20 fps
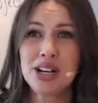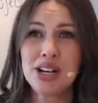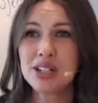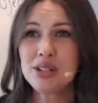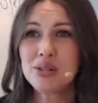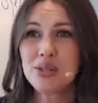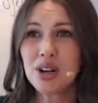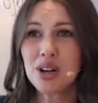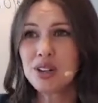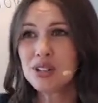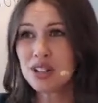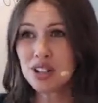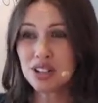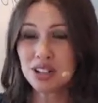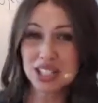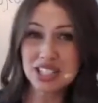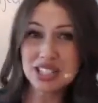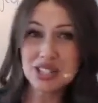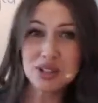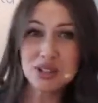our
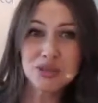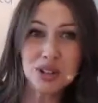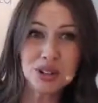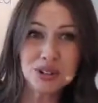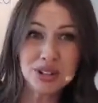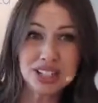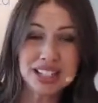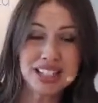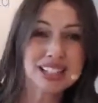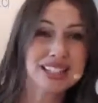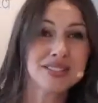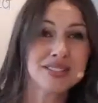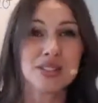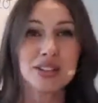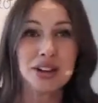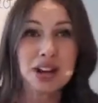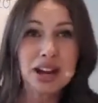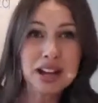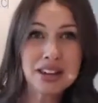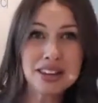kids are growing and
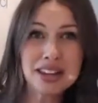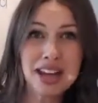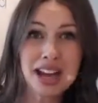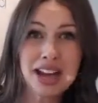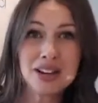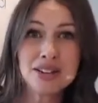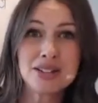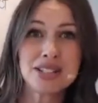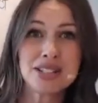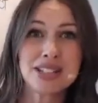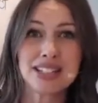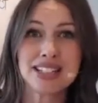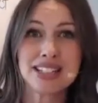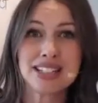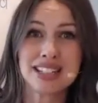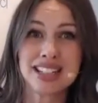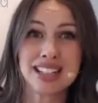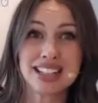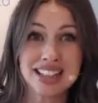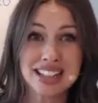they're out of the house,
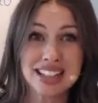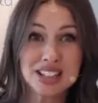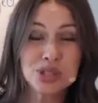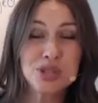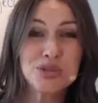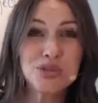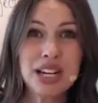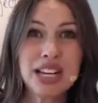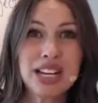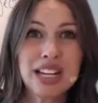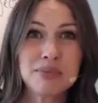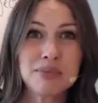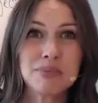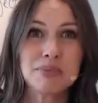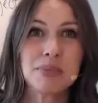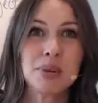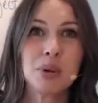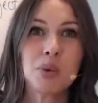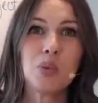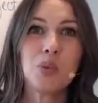and that's great.
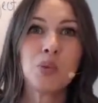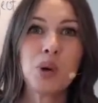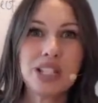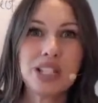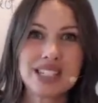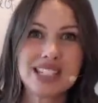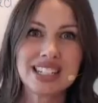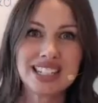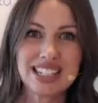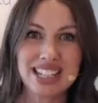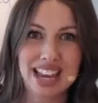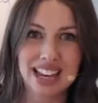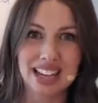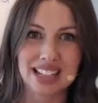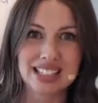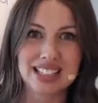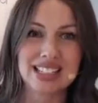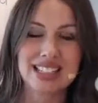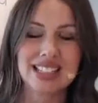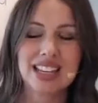But what's
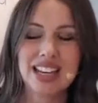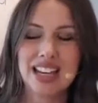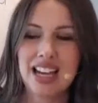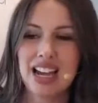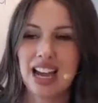next?